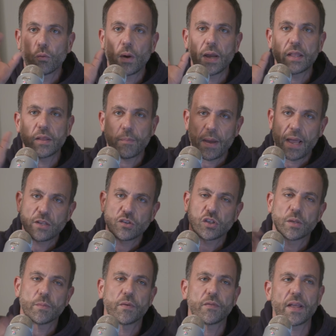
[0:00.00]
way, the
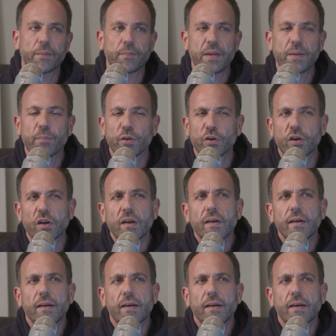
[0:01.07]
pendulum of like people are